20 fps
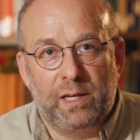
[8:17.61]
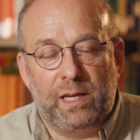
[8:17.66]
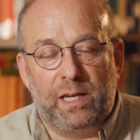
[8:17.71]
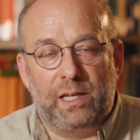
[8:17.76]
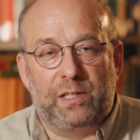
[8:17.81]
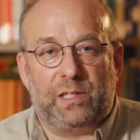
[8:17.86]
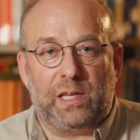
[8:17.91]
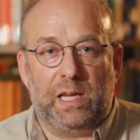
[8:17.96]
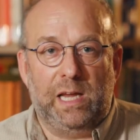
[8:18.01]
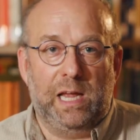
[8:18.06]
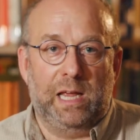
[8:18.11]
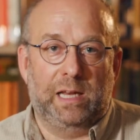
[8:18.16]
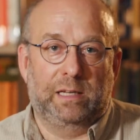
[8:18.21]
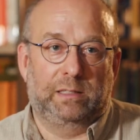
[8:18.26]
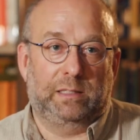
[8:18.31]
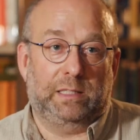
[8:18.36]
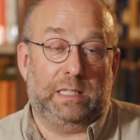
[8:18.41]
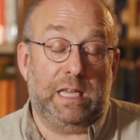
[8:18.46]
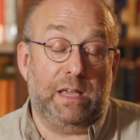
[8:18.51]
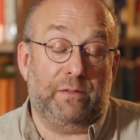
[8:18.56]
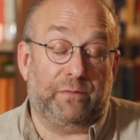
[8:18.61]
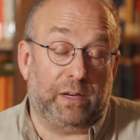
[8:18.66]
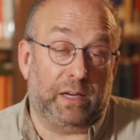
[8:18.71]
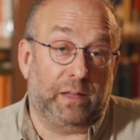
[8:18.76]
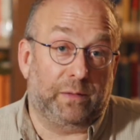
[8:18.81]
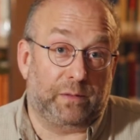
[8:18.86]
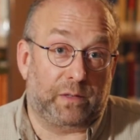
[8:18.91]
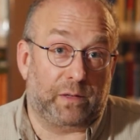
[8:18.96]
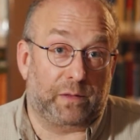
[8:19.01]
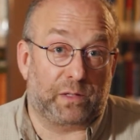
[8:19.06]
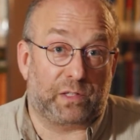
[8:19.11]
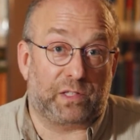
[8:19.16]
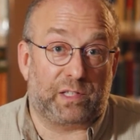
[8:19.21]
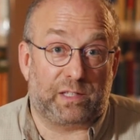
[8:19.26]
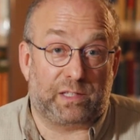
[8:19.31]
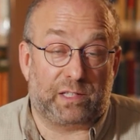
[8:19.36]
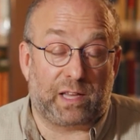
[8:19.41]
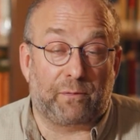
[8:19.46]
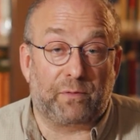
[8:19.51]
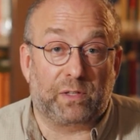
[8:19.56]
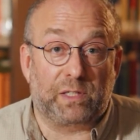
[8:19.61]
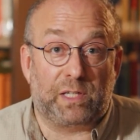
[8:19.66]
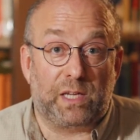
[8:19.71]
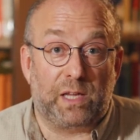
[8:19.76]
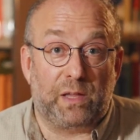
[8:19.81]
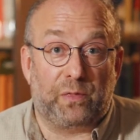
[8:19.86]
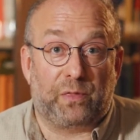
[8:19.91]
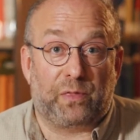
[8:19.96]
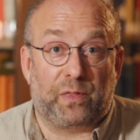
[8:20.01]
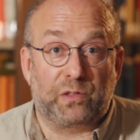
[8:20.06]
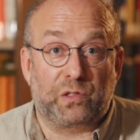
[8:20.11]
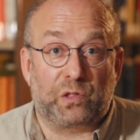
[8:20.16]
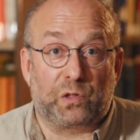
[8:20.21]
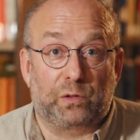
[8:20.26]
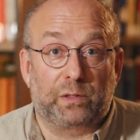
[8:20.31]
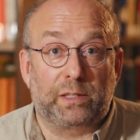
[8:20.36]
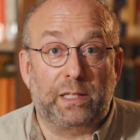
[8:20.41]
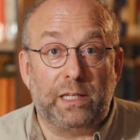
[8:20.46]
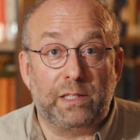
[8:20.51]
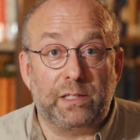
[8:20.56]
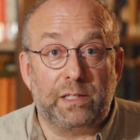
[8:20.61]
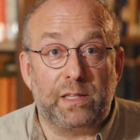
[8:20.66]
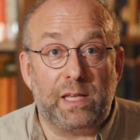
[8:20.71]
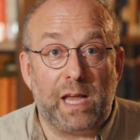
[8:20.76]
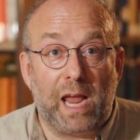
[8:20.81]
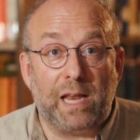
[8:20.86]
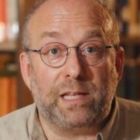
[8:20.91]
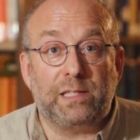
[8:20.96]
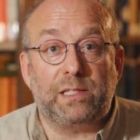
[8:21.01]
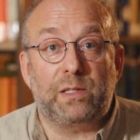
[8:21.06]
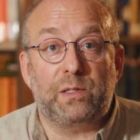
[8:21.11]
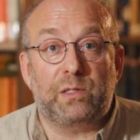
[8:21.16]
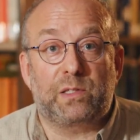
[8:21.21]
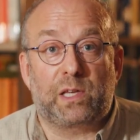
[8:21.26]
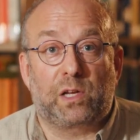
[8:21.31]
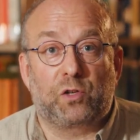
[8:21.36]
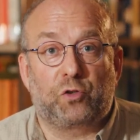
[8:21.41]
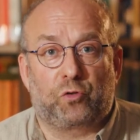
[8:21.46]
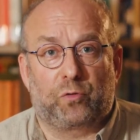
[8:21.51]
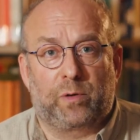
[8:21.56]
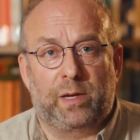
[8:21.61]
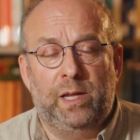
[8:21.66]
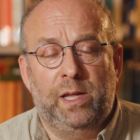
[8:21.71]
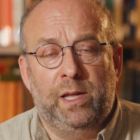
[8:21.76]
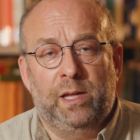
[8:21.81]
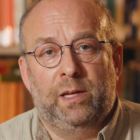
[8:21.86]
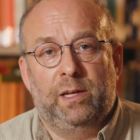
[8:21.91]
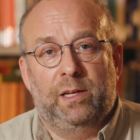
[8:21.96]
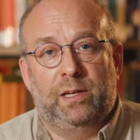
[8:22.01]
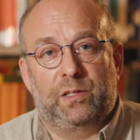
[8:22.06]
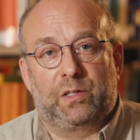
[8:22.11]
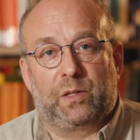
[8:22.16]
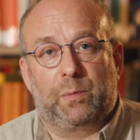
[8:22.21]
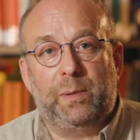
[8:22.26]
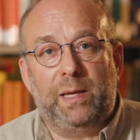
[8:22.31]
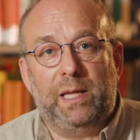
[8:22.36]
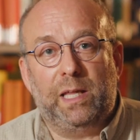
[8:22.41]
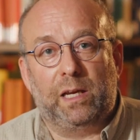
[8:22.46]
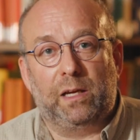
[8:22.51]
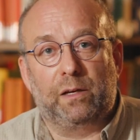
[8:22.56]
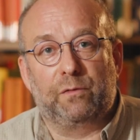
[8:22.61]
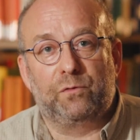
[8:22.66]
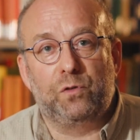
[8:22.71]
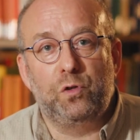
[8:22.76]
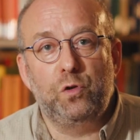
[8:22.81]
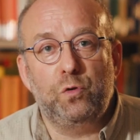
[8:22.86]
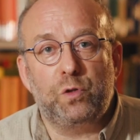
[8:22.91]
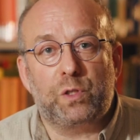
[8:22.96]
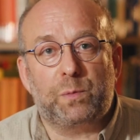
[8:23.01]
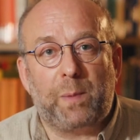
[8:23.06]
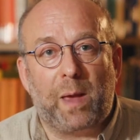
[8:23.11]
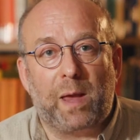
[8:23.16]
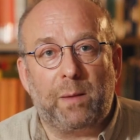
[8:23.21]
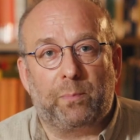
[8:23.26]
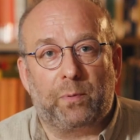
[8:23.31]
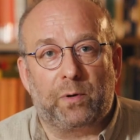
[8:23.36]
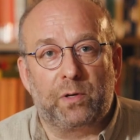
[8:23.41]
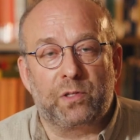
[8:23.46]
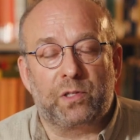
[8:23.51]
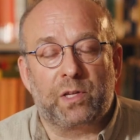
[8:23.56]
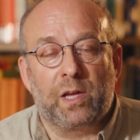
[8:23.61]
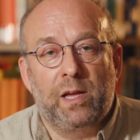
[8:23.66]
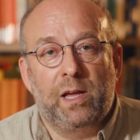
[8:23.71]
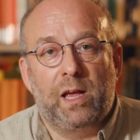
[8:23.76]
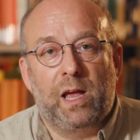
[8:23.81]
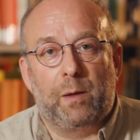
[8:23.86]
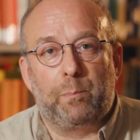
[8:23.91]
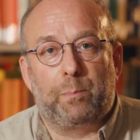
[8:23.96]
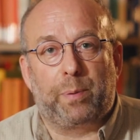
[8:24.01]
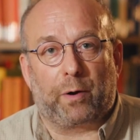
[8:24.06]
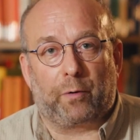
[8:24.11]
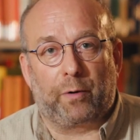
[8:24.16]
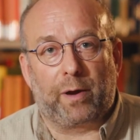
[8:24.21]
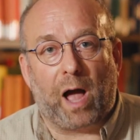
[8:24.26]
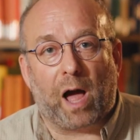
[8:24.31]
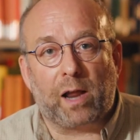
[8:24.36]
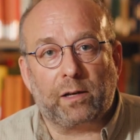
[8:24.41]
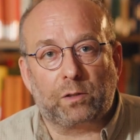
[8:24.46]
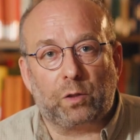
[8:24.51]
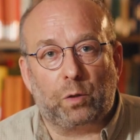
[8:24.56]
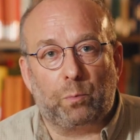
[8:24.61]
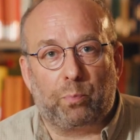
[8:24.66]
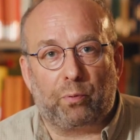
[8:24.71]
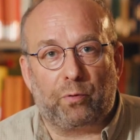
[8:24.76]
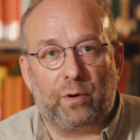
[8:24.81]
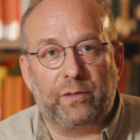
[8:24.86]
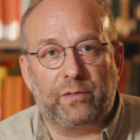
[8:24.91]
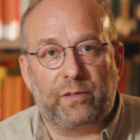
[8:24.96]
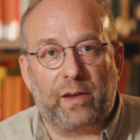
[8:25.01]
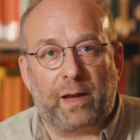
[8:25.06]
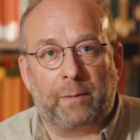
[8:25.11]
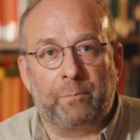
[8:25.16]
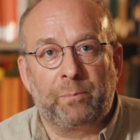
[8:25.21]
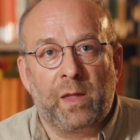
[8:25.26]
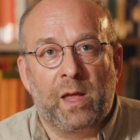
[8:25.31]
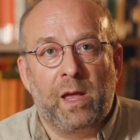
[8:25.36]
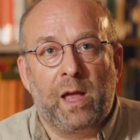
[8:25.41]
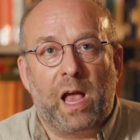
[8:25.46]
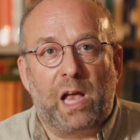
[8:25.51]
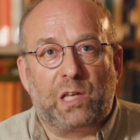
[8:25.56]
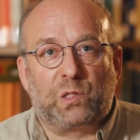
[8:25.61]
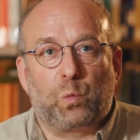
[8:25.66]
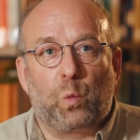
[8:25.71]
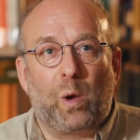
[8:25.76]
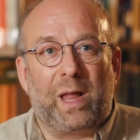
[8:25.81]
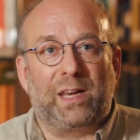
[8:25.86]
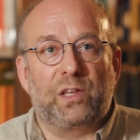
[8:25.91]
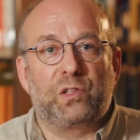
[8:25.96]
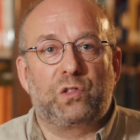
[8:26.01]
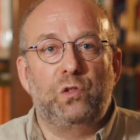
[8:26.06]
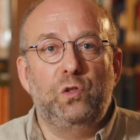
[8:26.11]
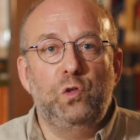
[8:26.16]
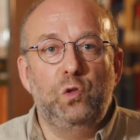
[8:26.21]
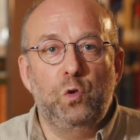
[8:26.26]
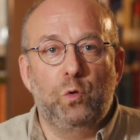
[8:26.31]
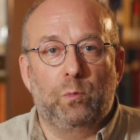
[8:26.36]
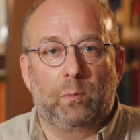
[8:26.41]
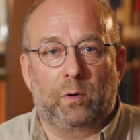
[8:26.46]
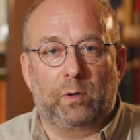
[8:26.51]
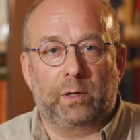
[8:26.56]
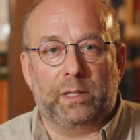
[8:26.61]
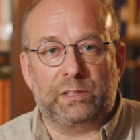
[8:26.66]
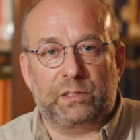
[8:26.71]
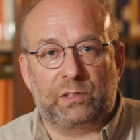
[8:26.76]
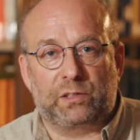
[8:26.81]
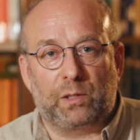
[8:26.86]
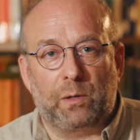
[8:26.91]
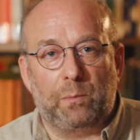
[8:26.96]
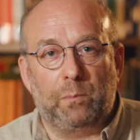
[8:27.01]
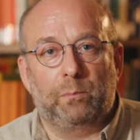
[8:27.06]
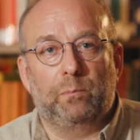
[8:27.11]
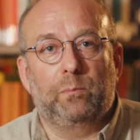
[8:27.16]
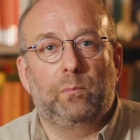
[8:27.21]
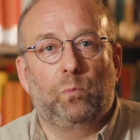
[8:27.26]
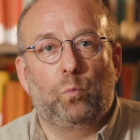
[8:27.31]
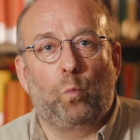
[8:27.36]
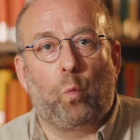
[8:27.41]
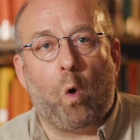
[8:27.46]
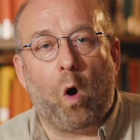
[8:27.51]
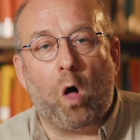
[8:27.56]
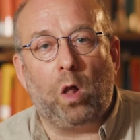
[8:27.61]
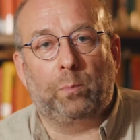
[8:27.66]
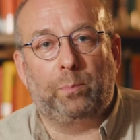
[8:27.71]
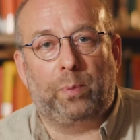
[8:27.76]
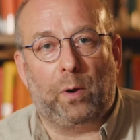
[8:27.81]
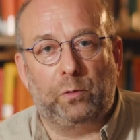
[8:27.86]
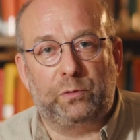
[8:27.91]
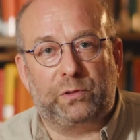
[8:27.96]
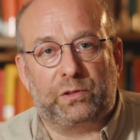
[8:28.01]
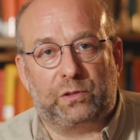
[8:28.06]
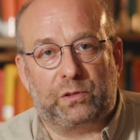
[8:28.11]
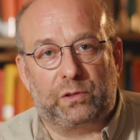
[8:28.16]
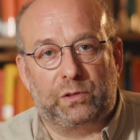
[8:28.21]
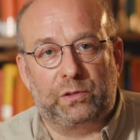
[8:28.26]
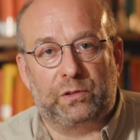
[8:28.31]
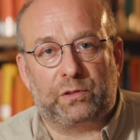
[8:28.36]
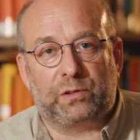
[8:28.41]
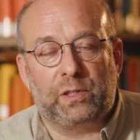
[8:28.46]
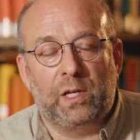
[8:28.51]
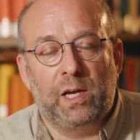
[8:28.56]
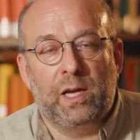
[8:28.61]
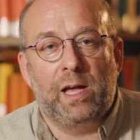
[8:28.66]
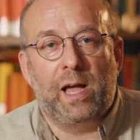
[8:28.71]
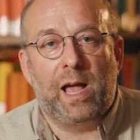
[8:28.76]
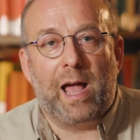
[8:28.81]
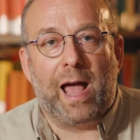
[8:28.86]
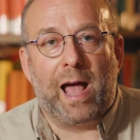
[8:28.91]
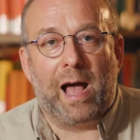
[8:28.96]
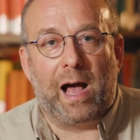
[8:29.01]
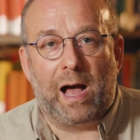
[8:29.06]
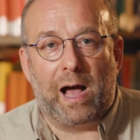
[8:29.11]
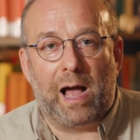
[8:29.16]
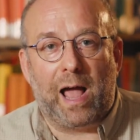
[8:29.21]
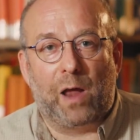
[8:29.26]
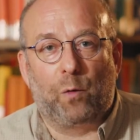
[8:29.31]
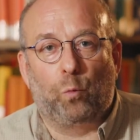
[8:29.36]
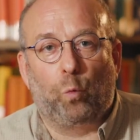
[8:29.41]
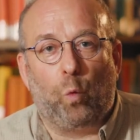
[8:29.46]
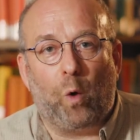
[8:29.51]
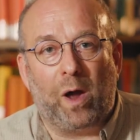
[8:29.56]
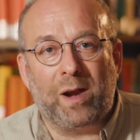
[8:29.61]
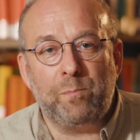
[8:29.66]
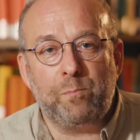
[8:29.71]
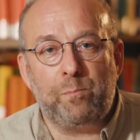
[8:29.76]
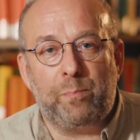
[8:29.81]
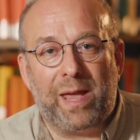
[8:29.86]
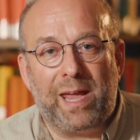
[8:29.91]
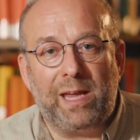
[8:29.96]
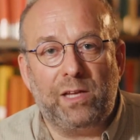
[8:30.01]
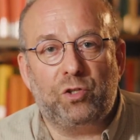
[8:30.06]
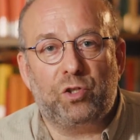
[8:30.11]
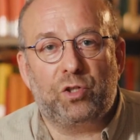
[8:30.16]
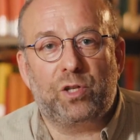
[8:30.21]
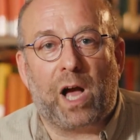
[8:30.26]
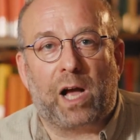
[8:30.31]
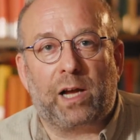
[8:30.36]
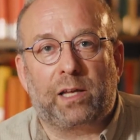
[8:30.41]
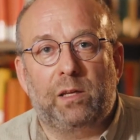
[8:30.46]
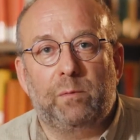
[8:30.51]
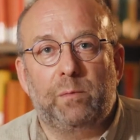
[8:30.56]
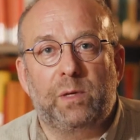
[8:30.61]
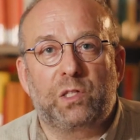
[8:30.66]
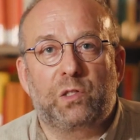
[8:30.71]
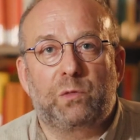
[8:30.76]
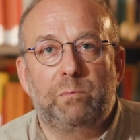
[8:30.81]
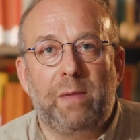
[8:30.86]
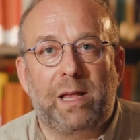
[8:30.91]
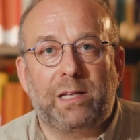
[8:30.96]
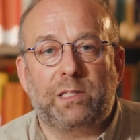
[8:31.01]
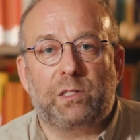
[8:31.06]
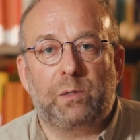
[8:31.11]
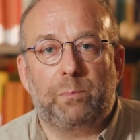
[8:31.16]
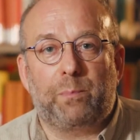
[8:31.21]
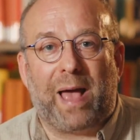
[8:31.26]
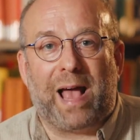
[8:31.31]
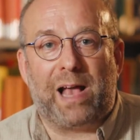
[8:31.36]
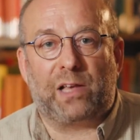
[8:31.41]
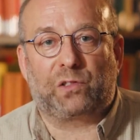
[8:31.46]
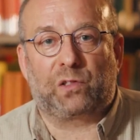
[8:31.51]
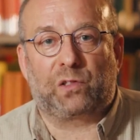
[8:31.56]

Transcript: It's even into the 17th and certainly into the 18th century is the beginning of newspapers and periodical printing, as well as numerous wall posters and one-page documents meant to pass